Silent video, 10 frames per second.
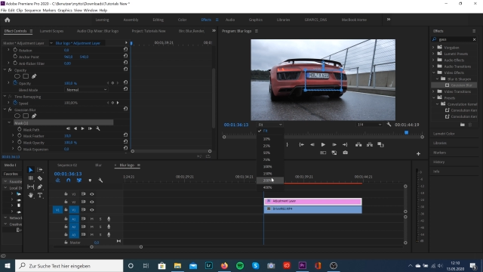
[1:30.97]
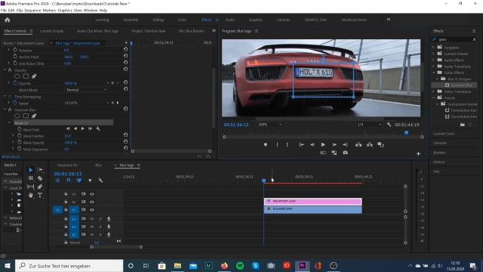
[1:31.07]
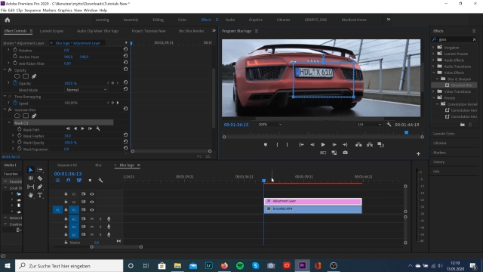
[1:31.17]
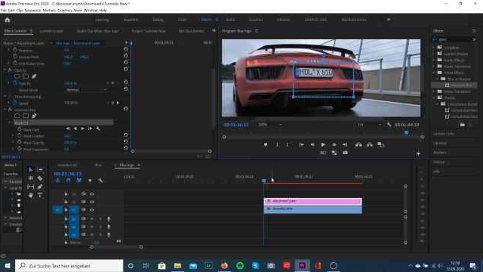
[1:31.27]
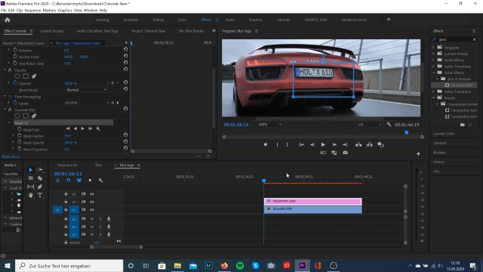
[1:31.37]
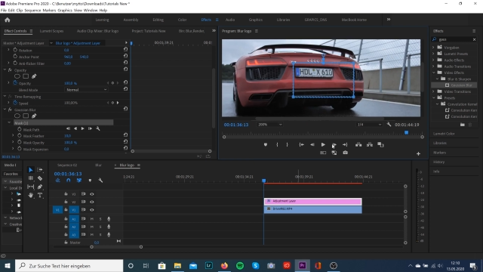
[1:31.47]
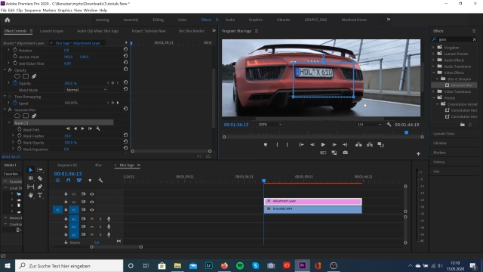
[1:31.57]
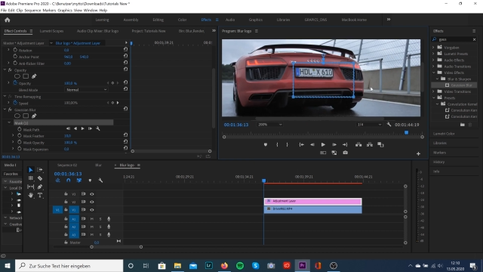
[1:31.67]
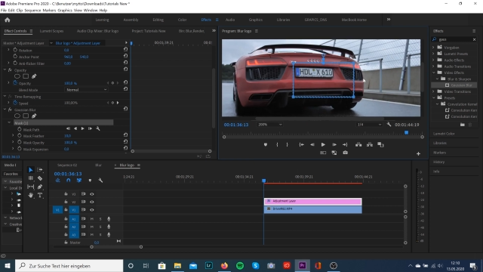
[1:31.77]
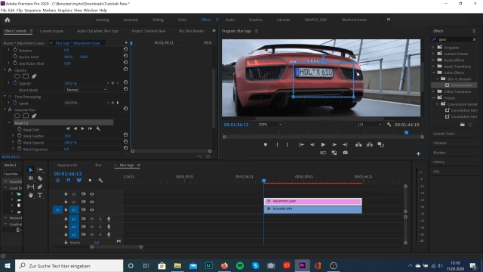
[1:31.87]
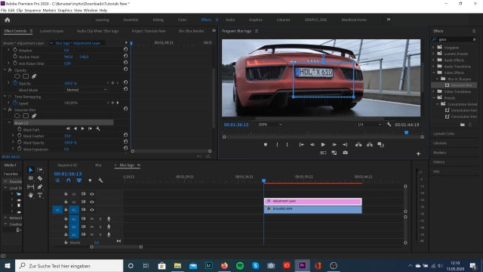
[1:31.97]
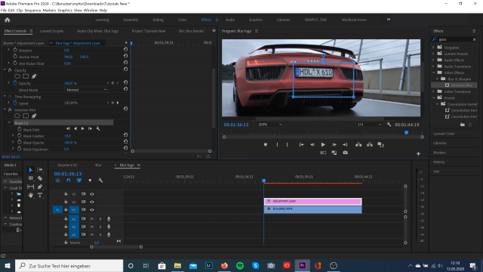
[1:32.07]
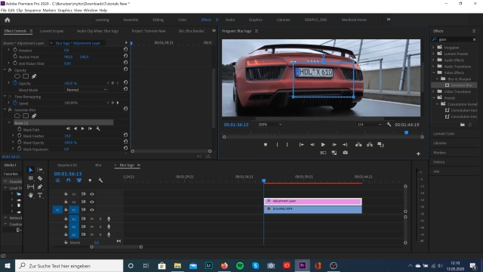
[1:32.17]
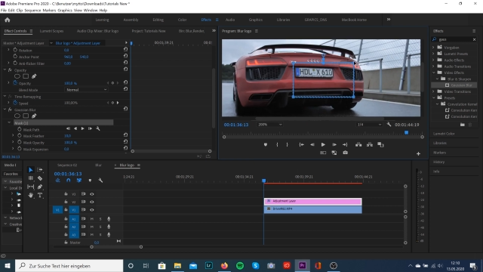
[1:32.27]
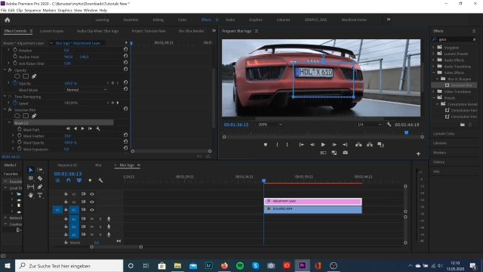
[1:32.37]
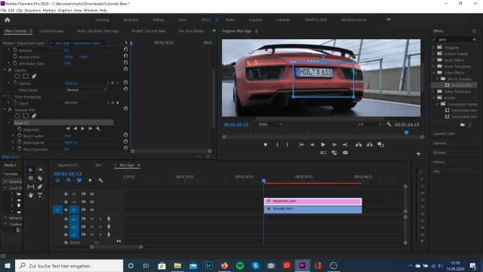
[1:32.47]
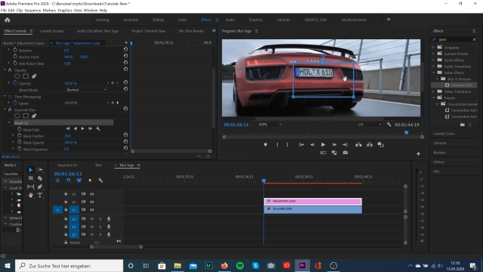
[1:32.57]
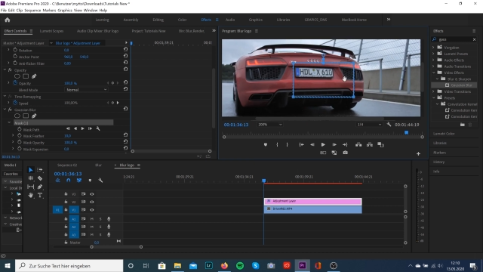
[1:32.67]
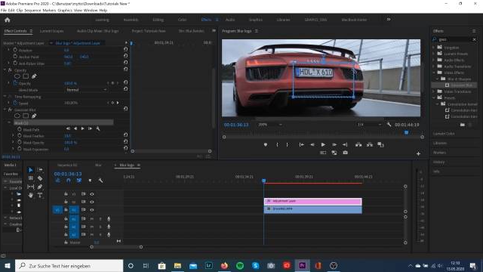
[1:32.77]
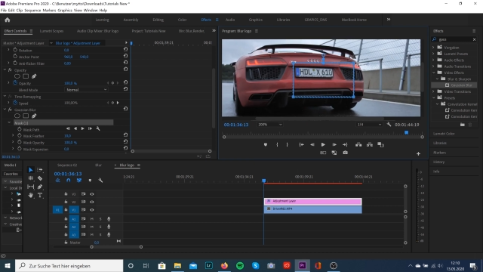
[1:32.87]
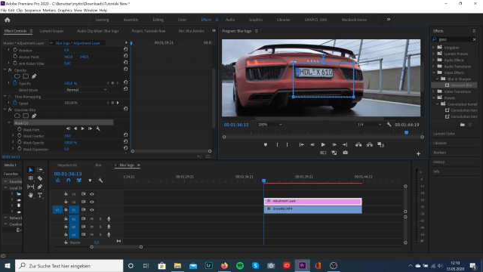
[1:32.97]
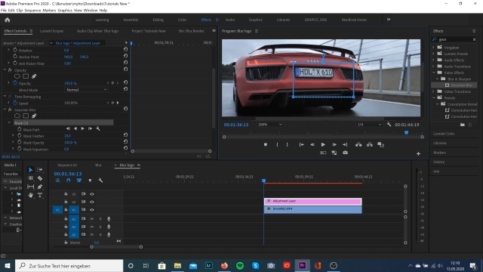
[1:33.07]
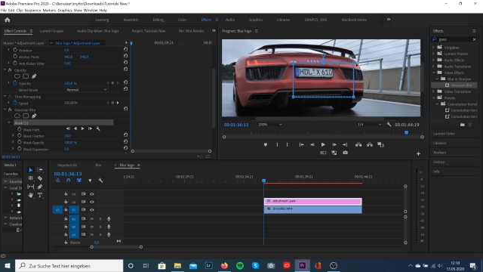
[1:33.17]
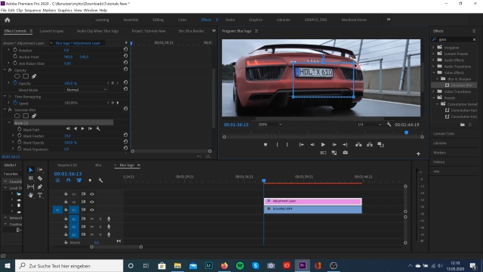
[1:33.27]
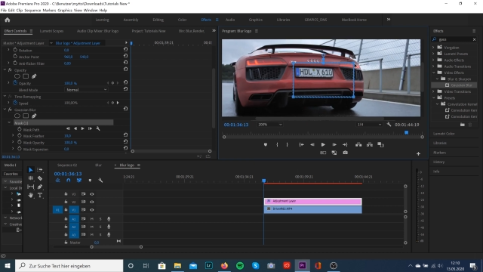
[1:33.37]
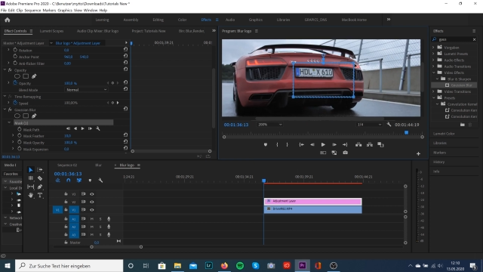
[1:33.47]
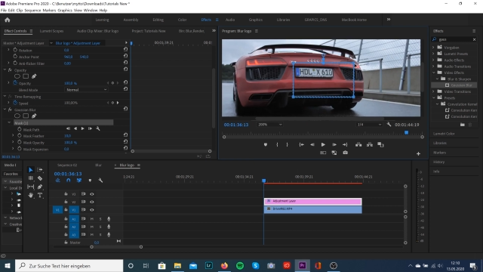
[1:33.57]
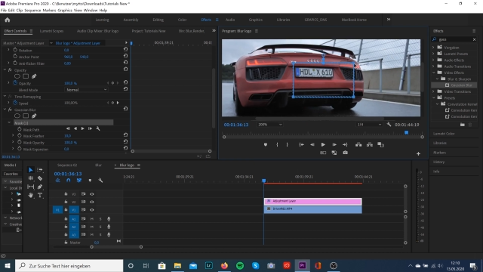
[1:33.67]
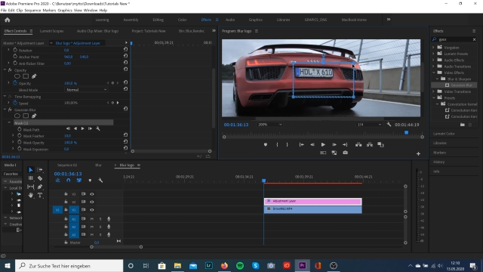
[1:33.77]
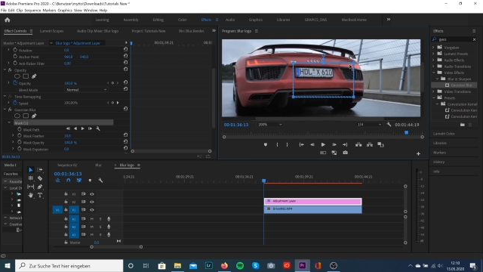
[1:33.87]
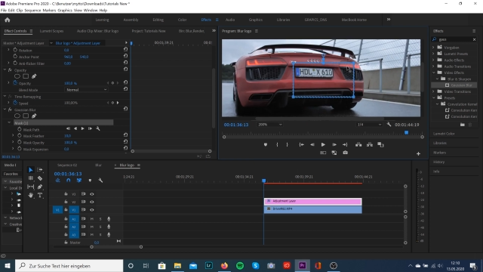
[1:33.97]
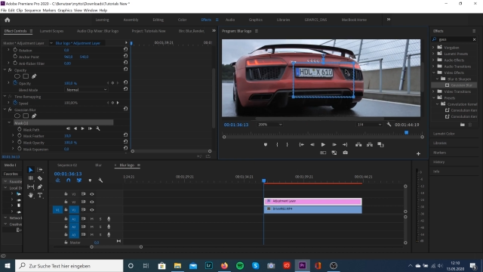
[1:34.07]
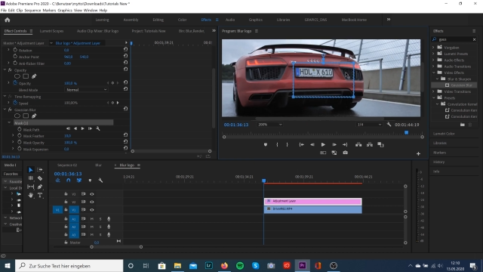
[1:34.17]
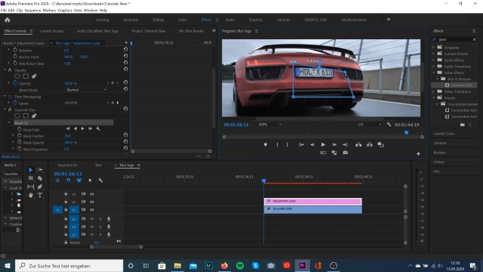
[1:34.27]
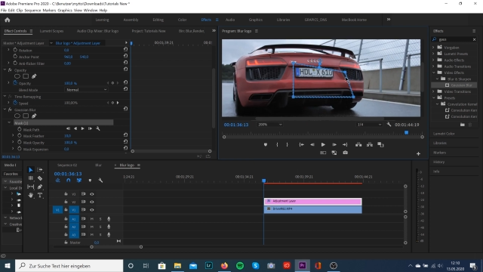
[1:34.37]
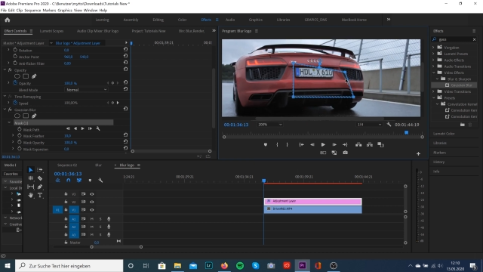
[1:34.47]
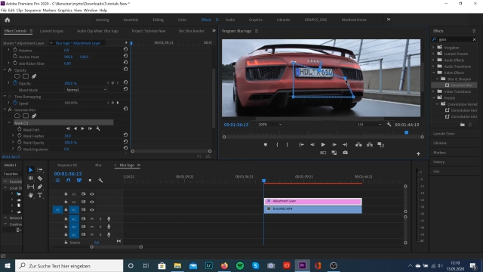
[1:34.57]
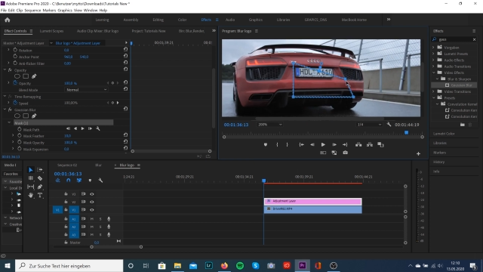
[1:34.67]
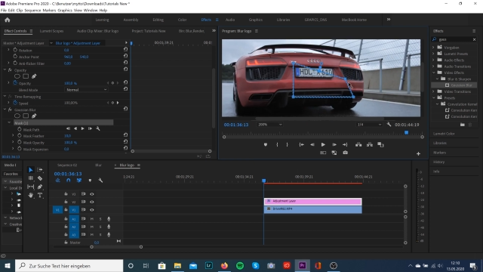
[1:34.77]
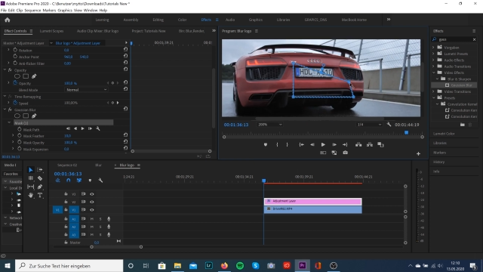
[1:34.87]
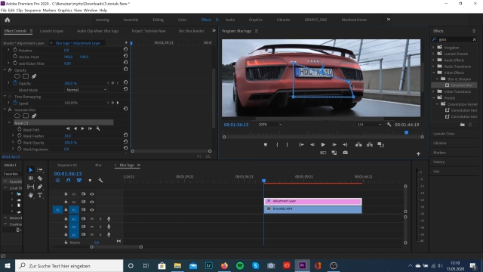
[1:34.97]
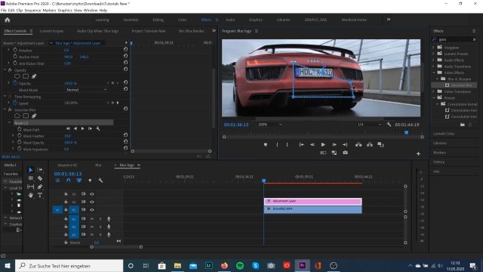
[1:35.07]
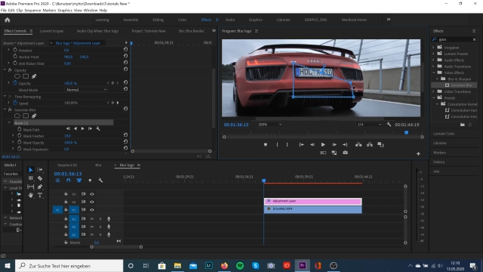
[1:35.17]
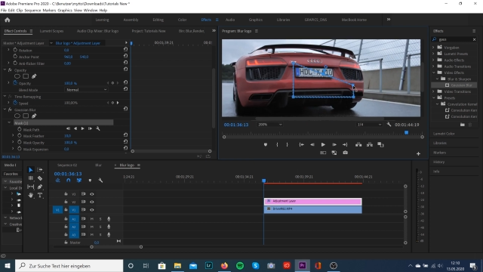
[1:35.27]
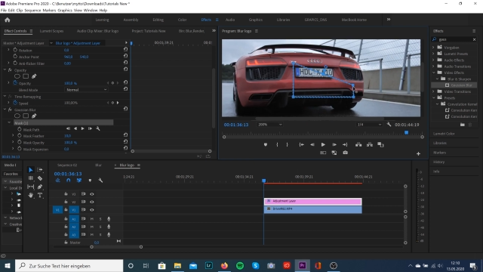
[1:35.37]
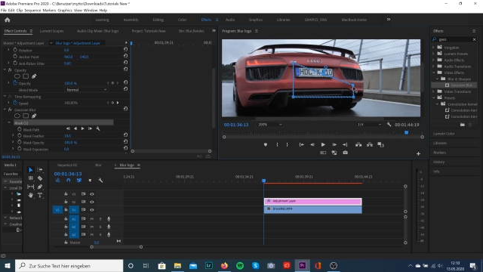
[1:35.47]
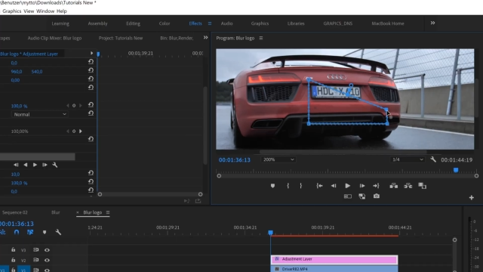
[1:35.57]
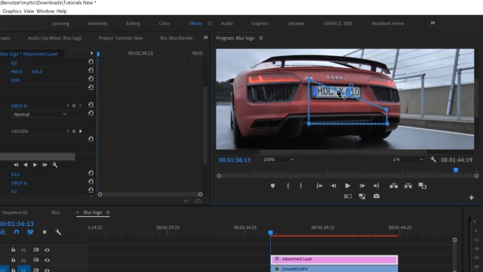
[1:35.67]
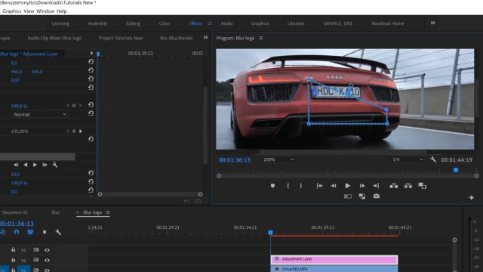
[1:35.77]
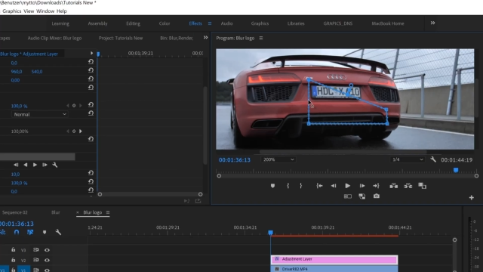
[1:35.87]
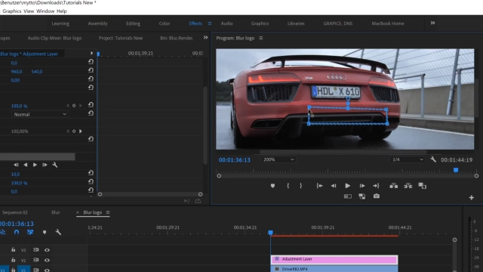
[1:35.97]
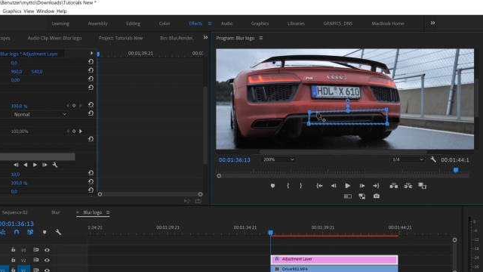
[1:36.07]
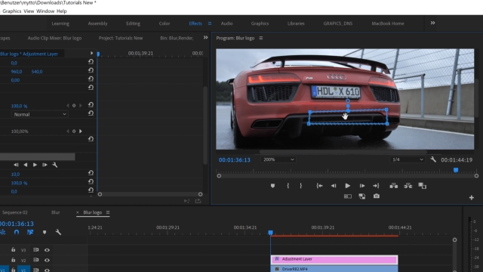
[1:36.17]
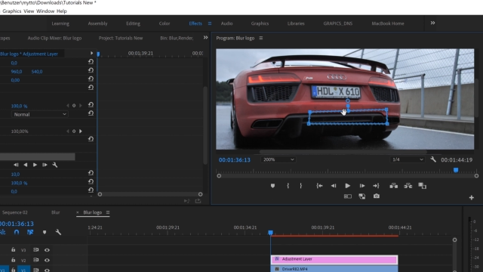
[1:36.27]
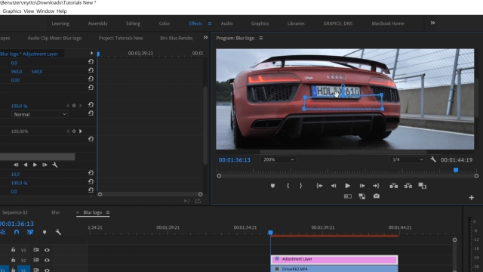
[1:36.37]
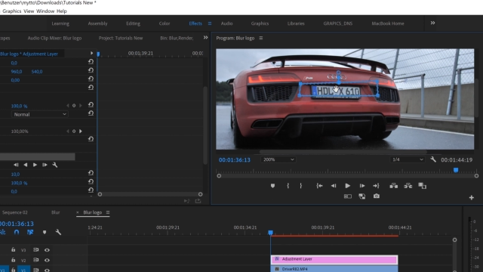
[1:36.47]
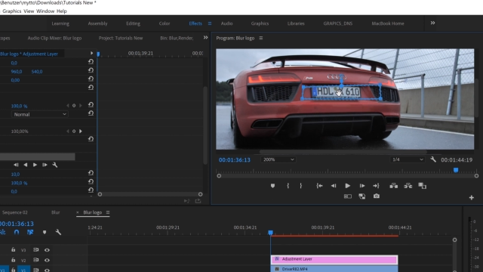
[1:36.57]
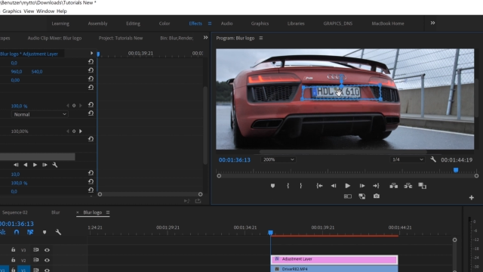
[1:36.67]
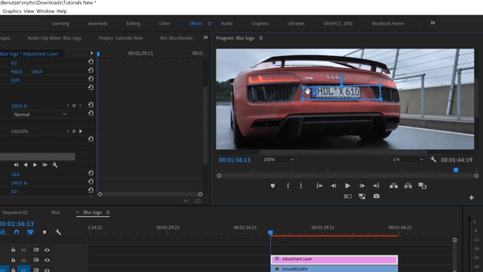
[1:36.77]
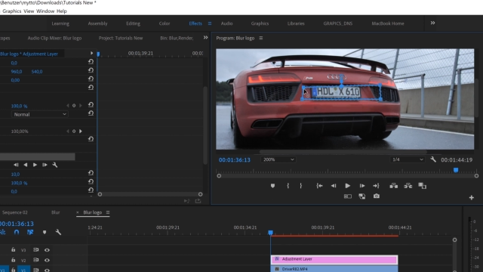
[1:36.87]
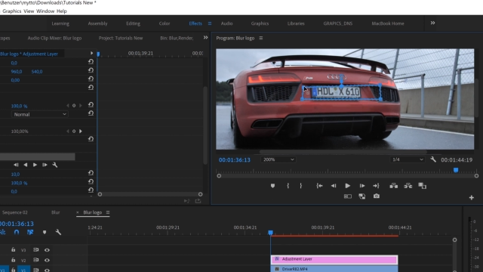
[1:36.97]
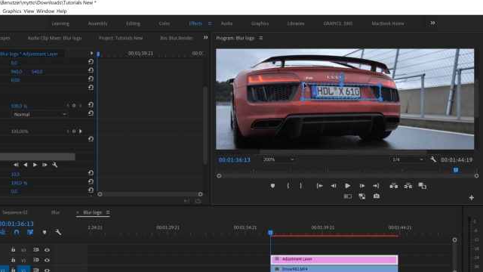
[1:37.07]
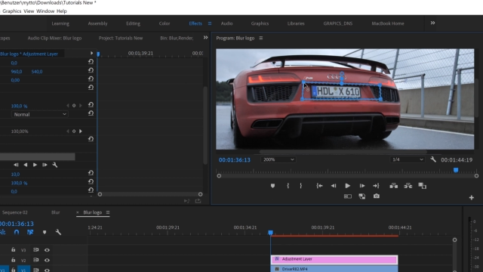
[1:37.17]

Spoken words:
Nobody's mouth can be seen.